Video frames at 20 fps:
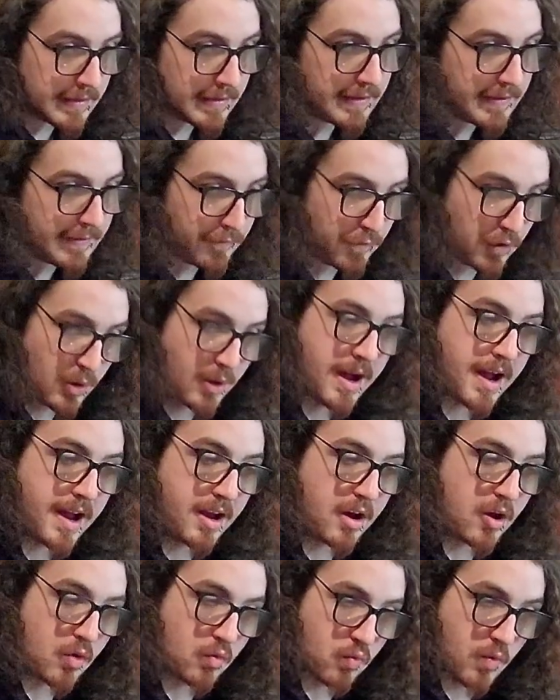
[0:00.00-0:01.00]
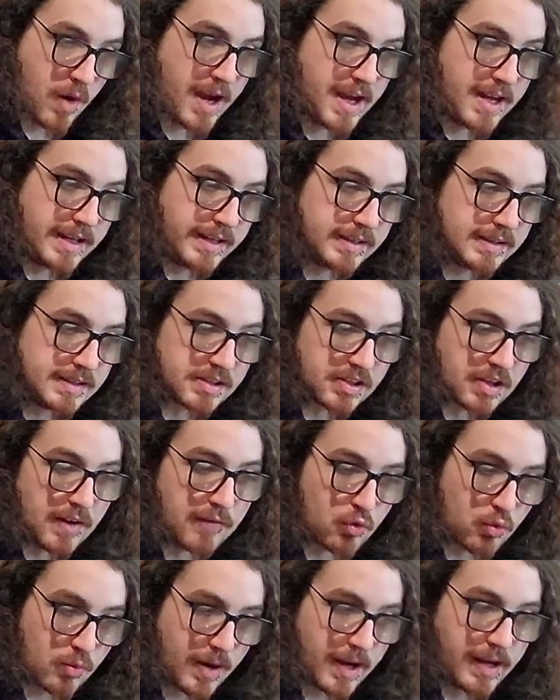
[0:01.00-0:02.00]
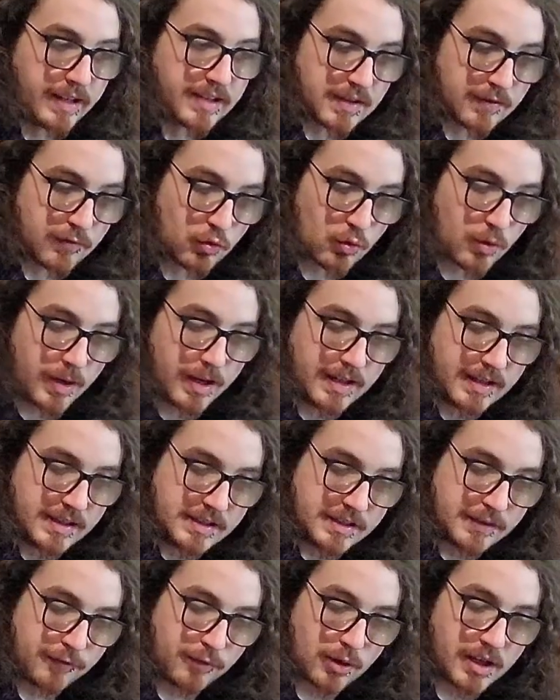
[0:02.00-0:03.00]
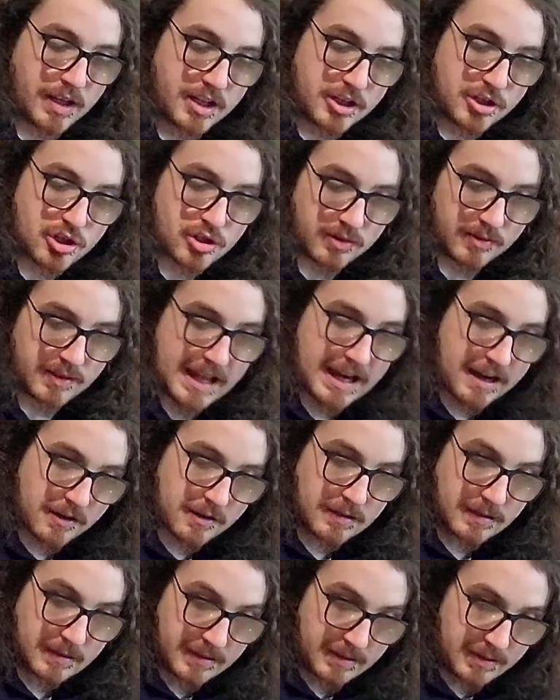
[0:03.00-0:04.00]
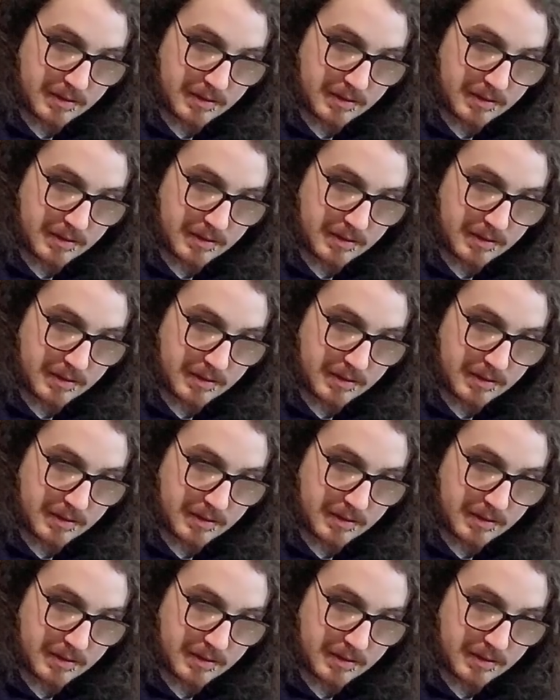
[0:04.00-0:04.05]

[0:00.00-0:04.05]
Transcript: If you had arrays of arrays of arrays for each letter